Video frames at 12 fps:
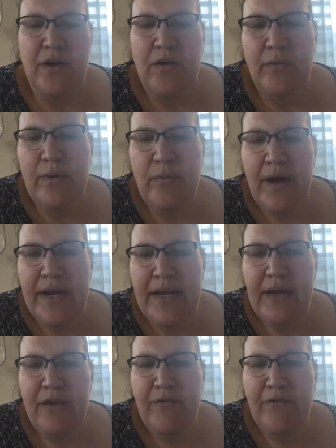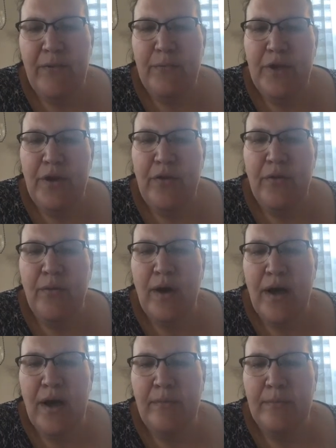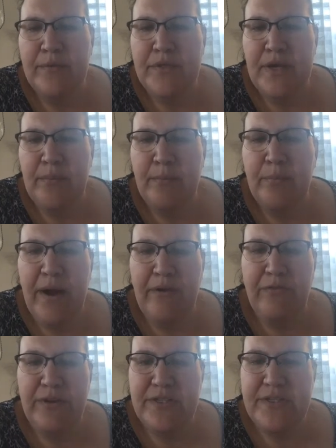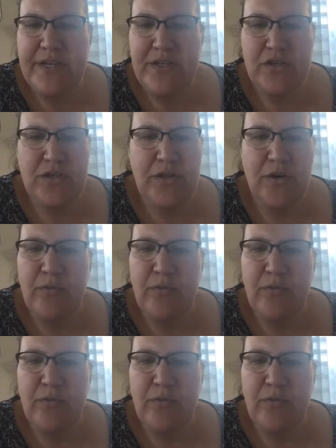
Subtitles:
we want to hear from you some preferences